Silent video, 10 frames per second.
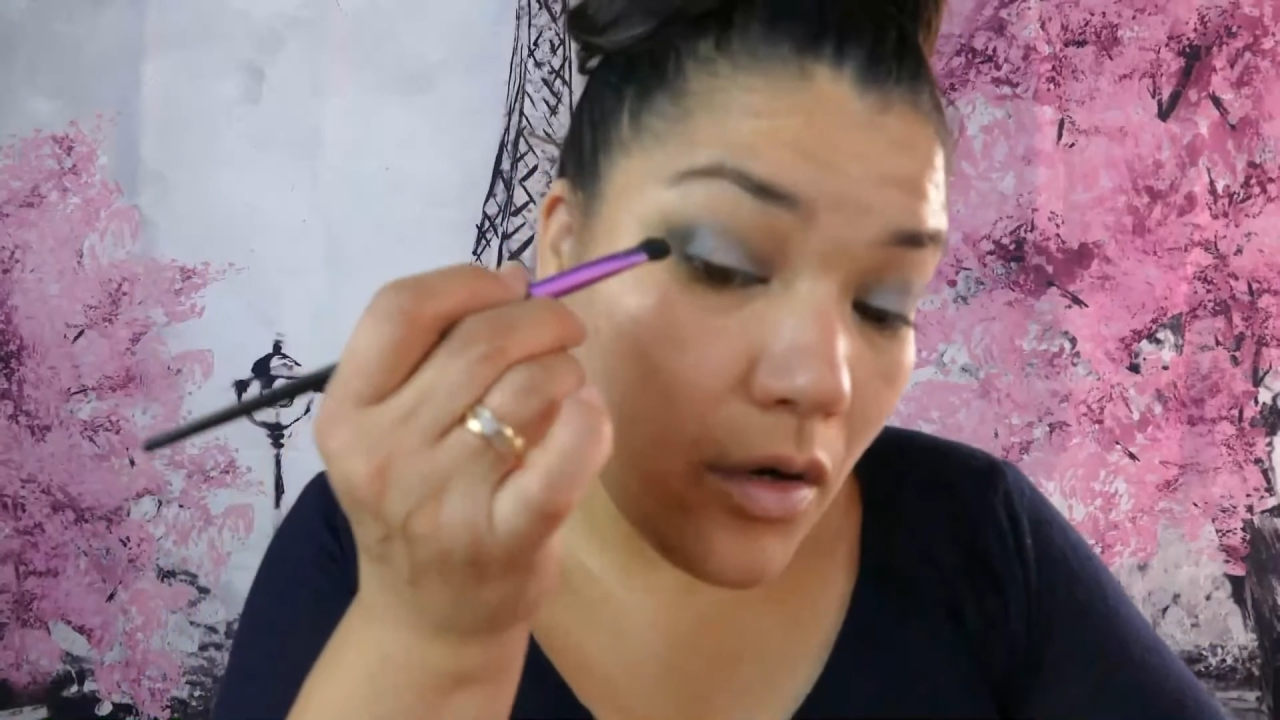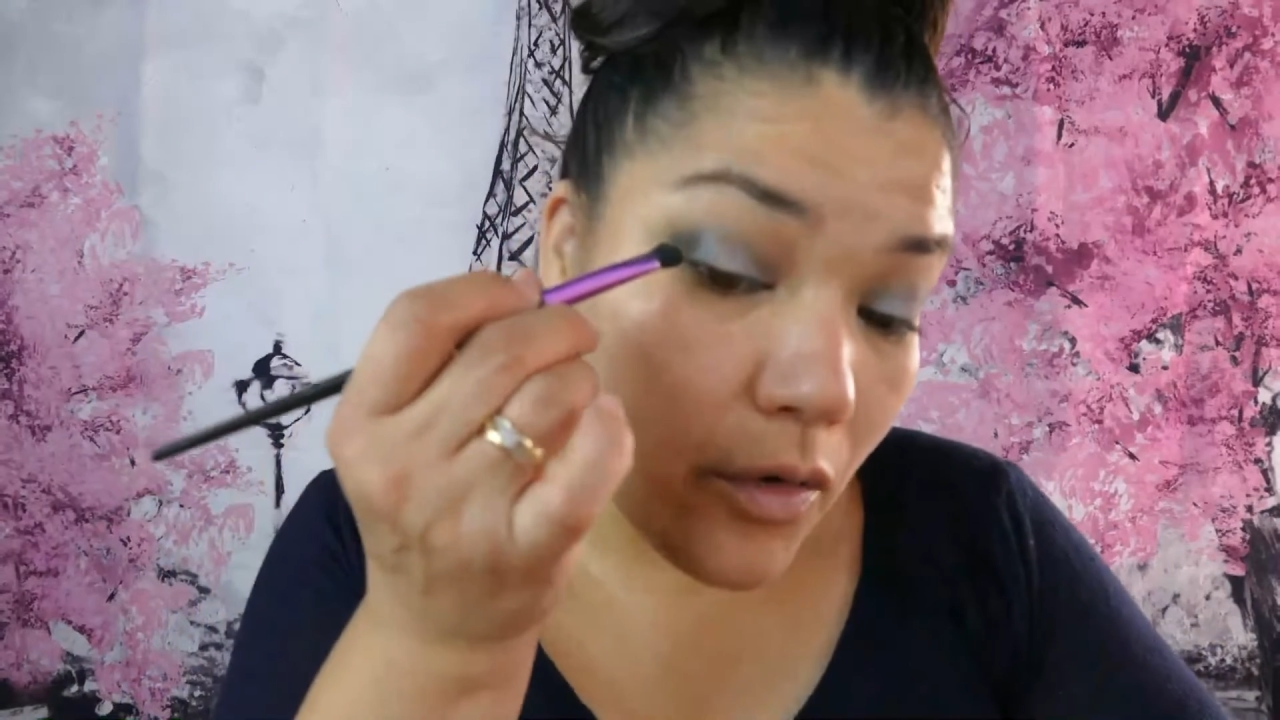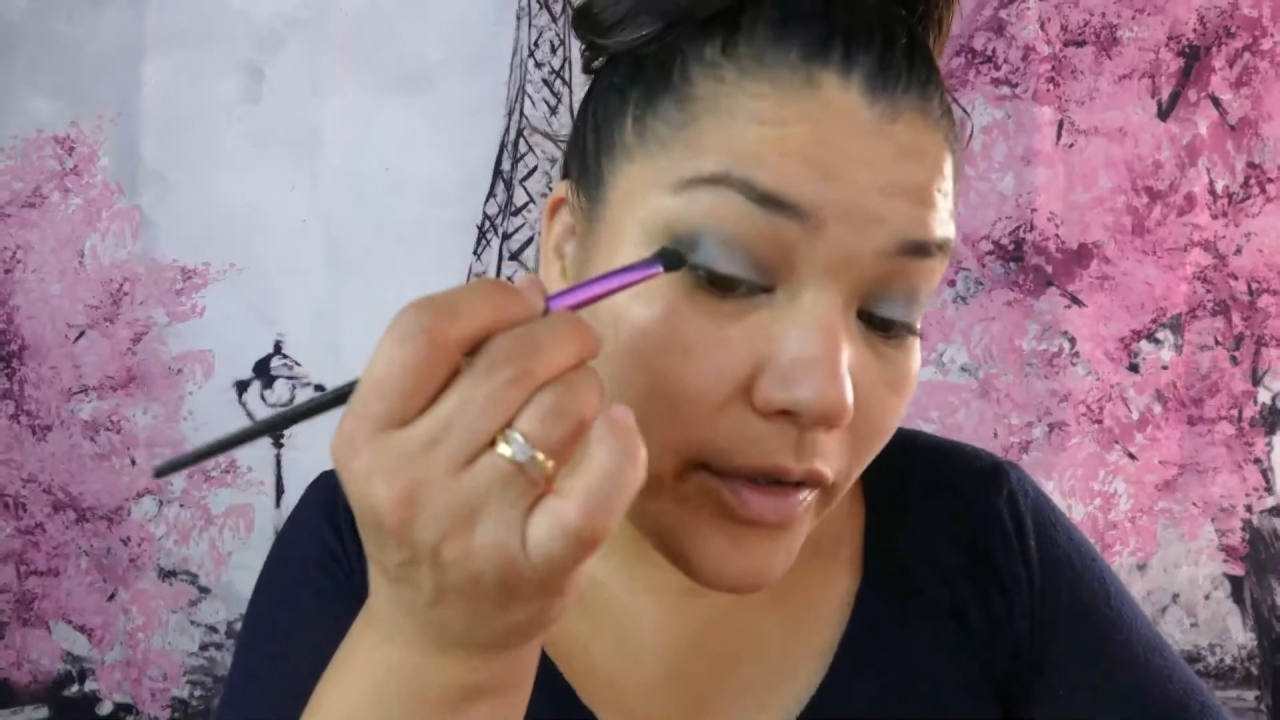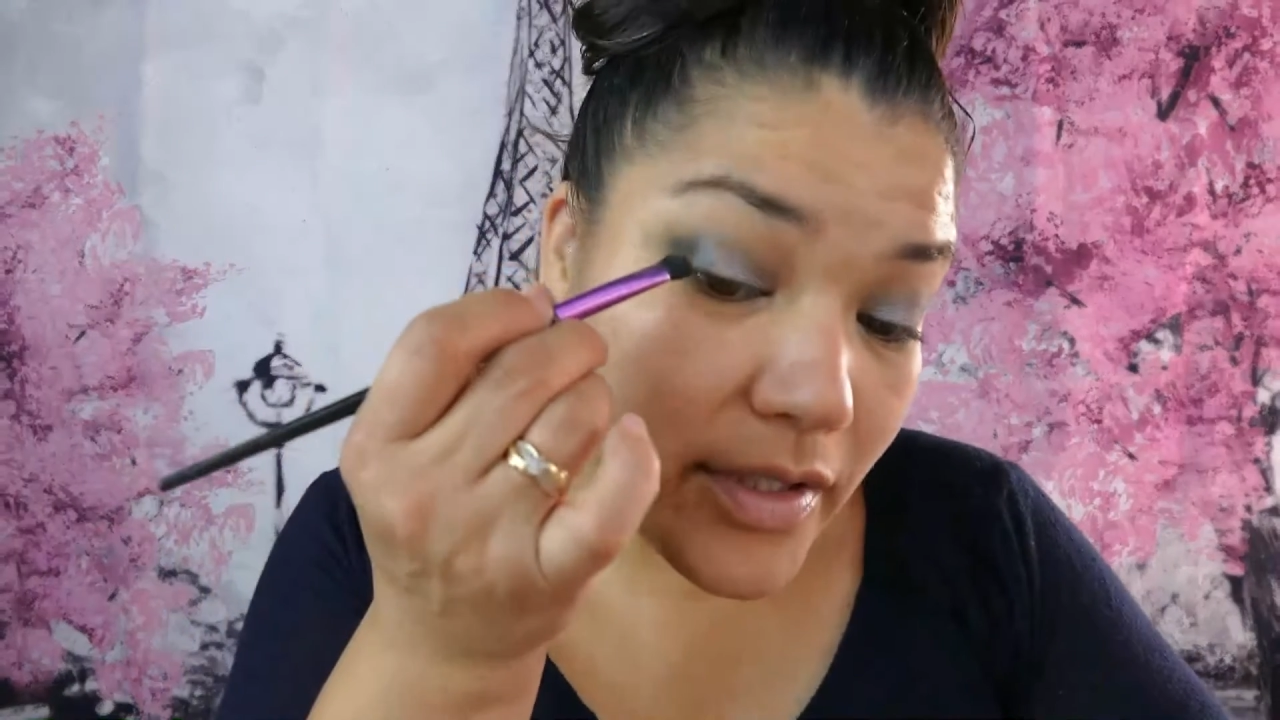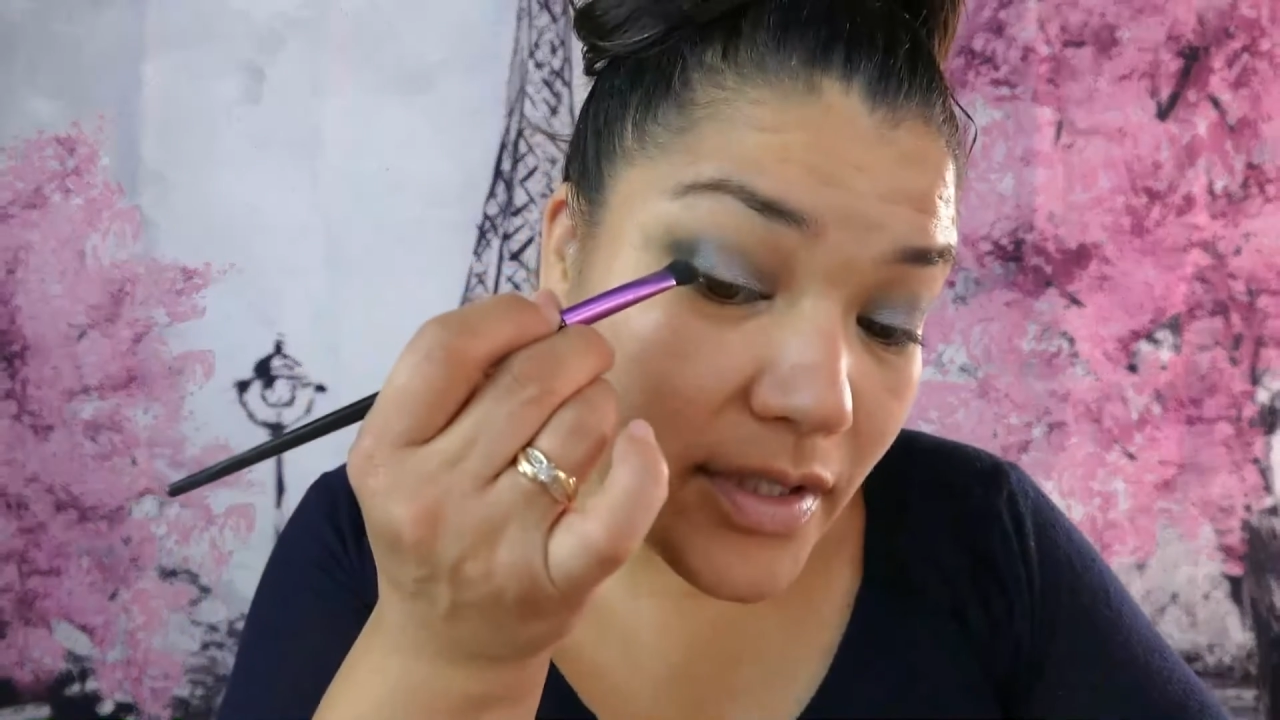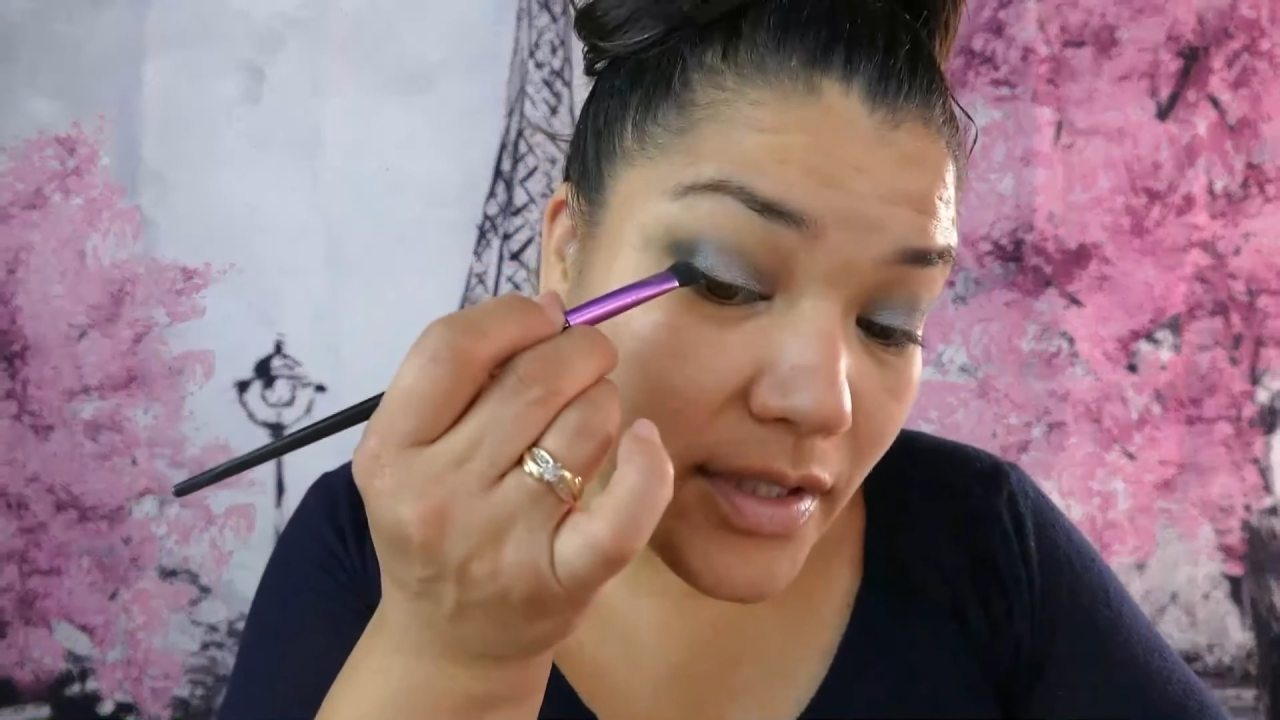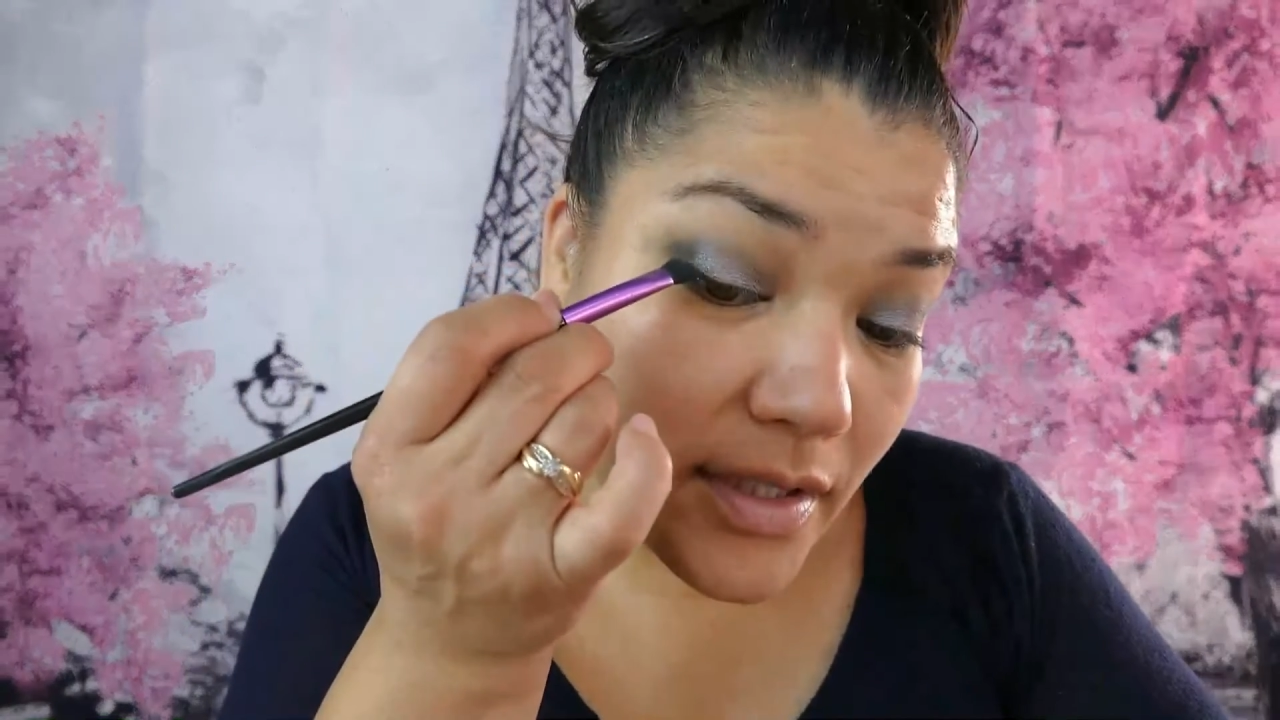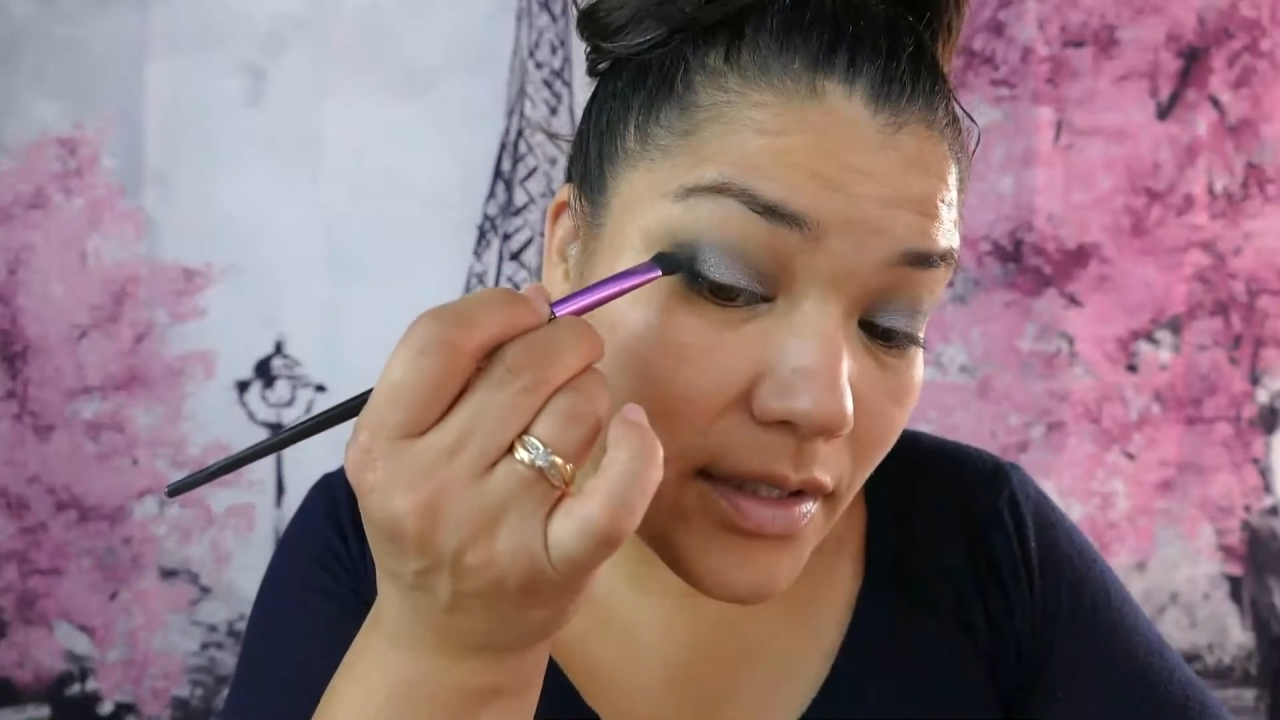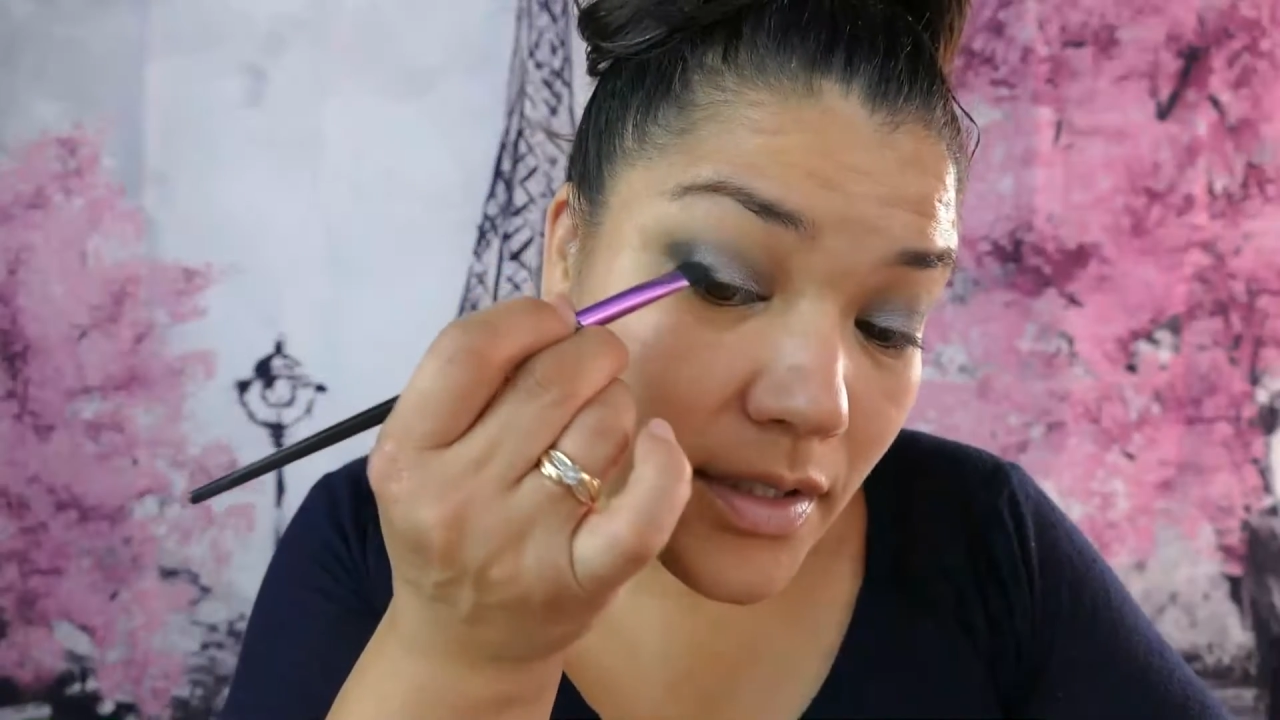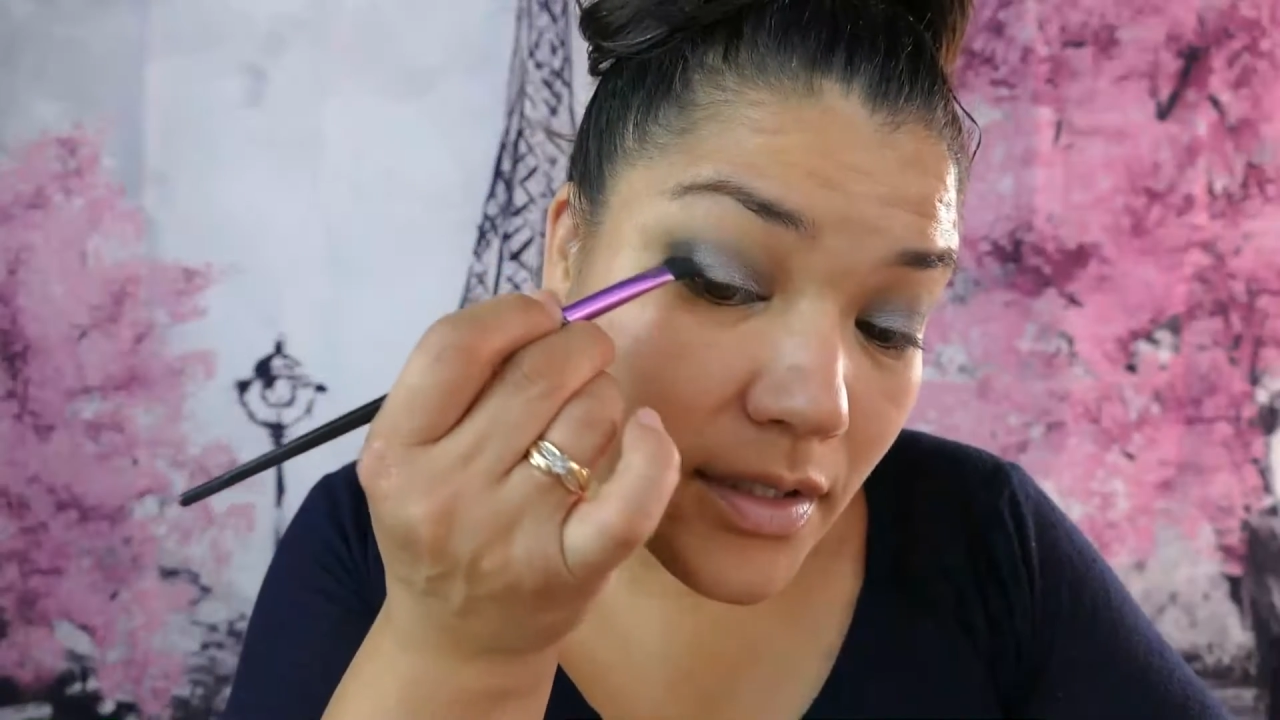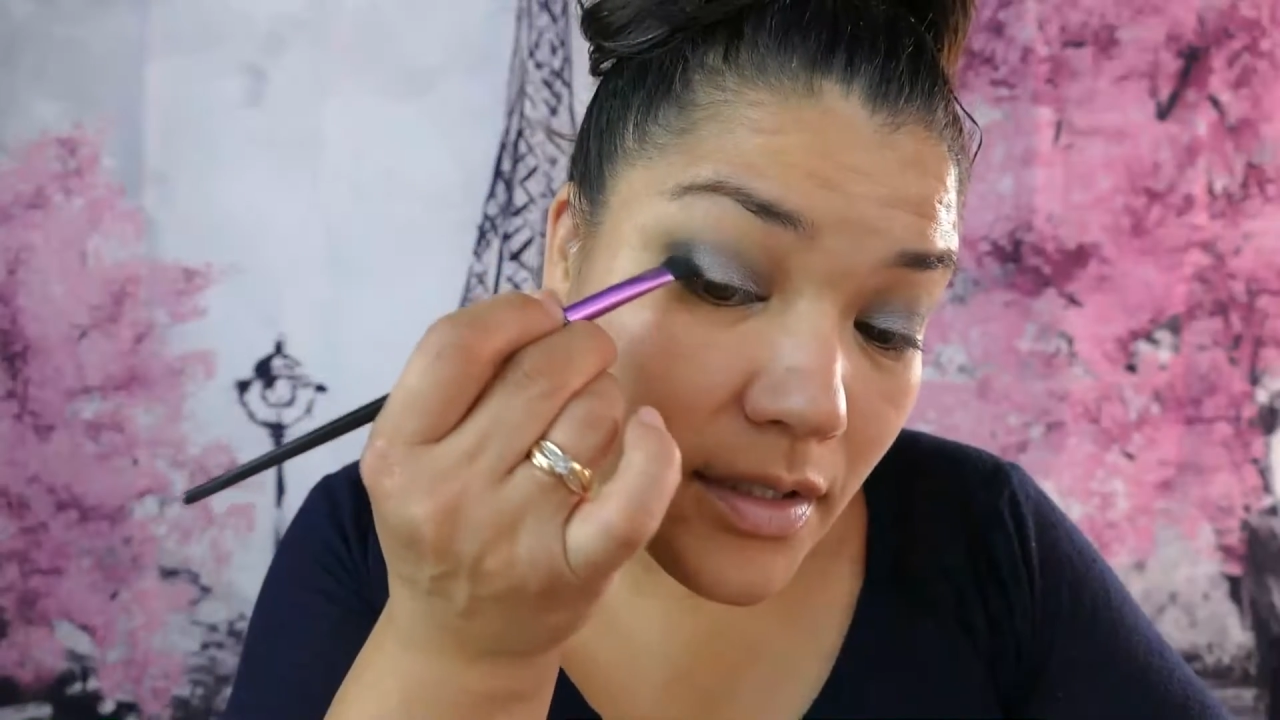or Sit